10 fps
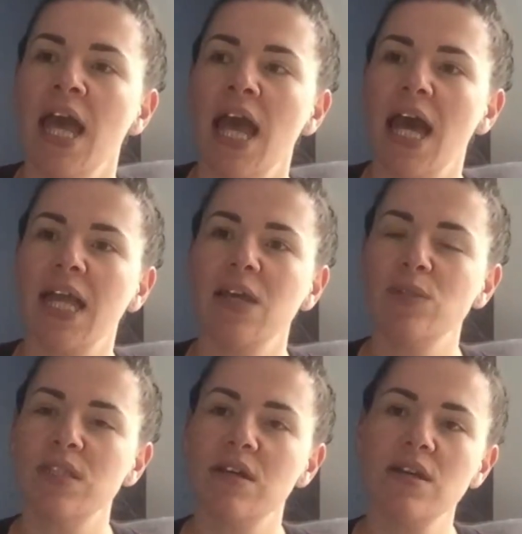And it
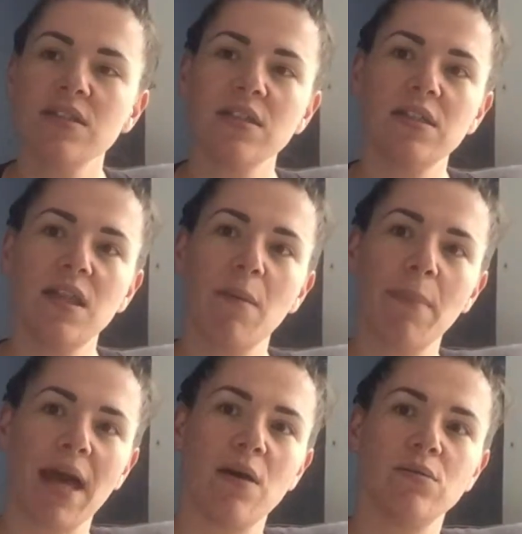was an article
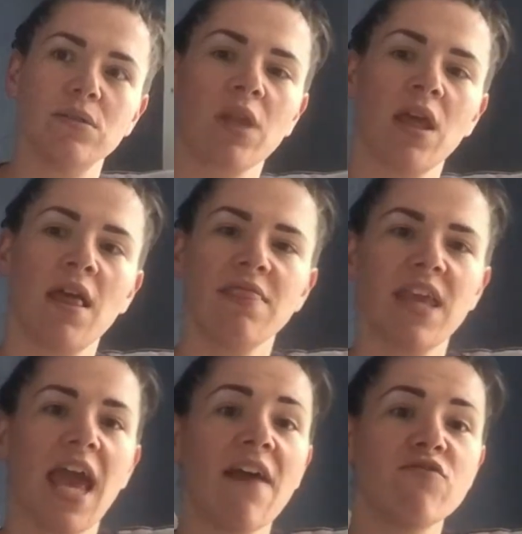about
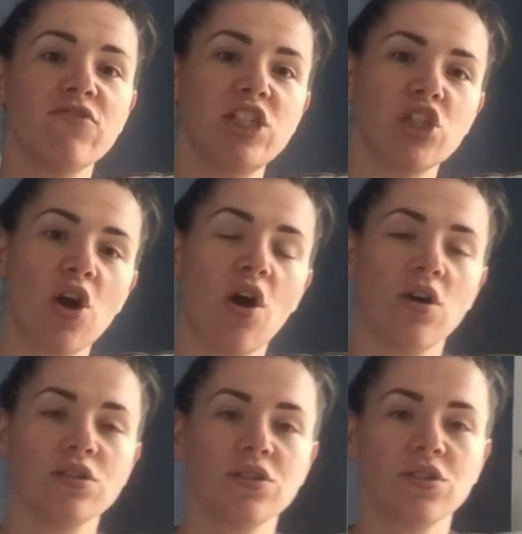the average
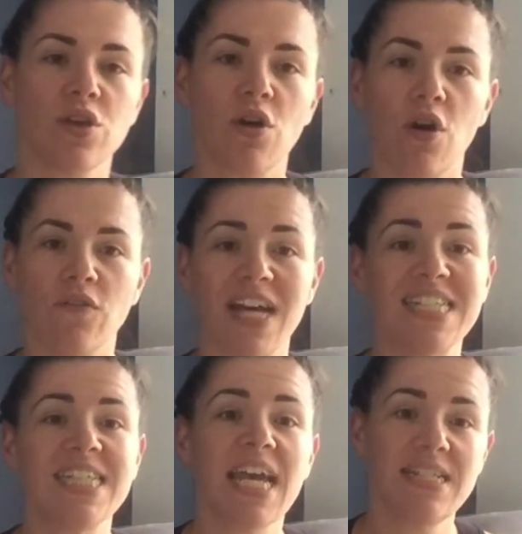cost of
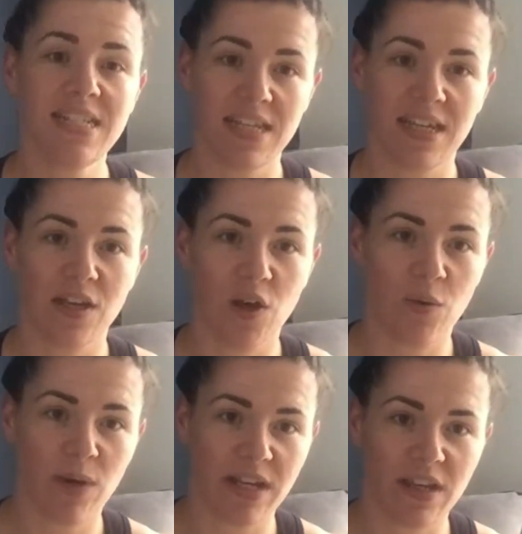attending a
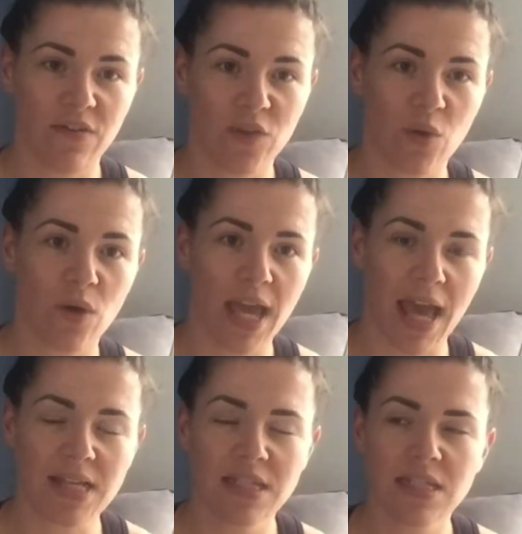wedding for your
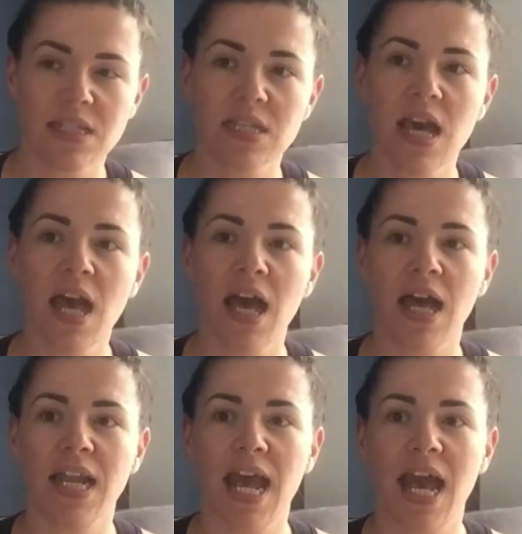guests
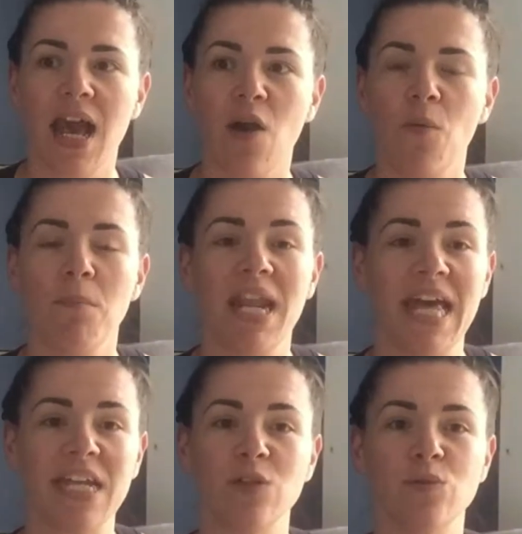and how
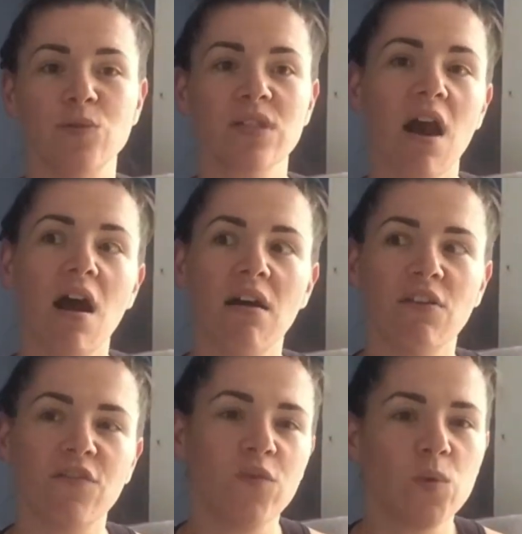millennials can't
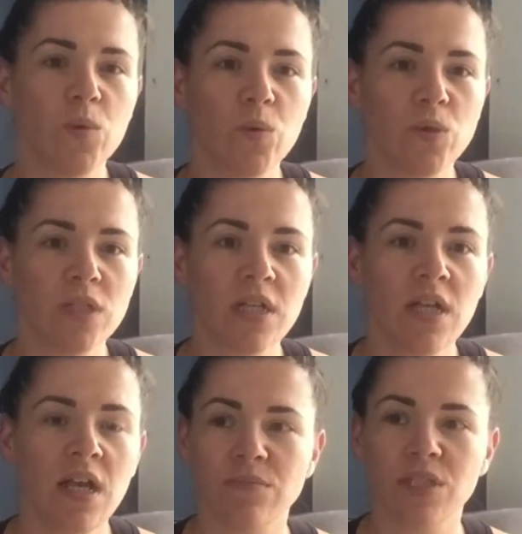afford
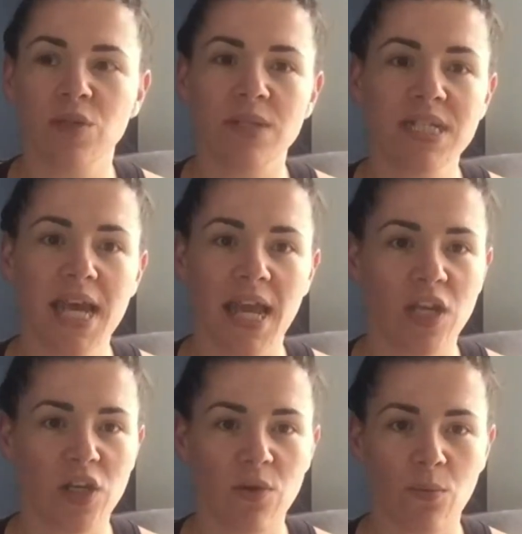to
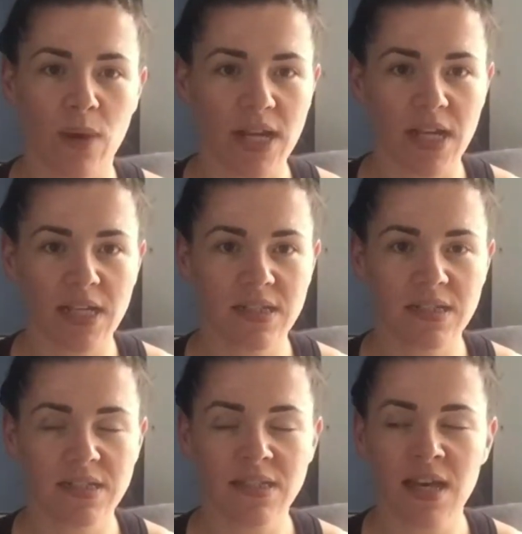attend
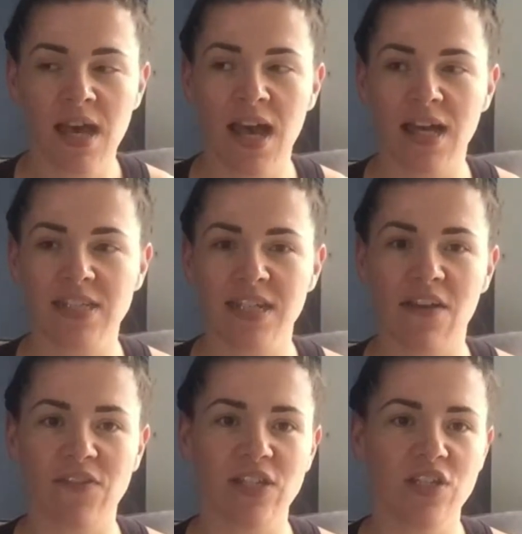weddings and
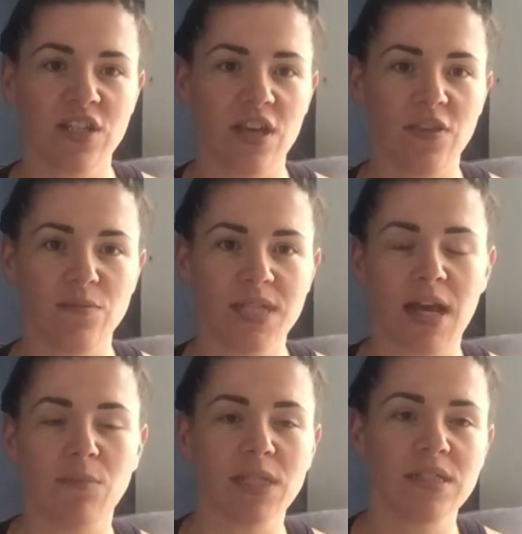having to turn them
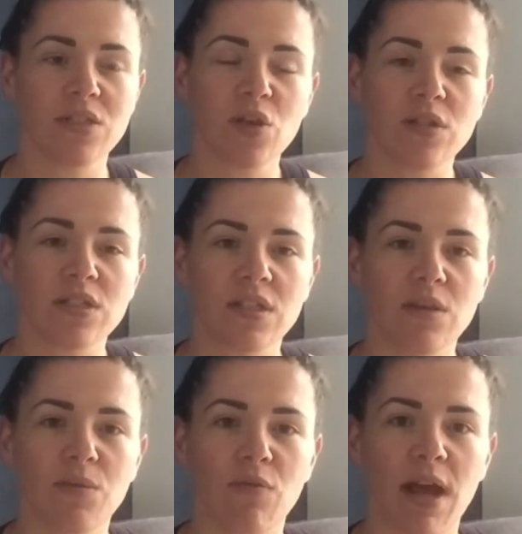down because it's costing
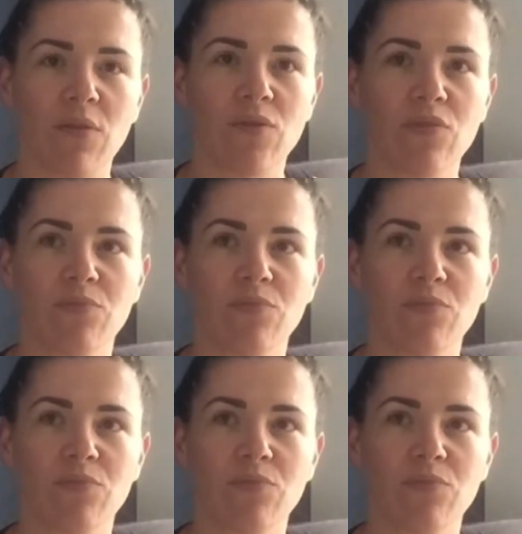them around,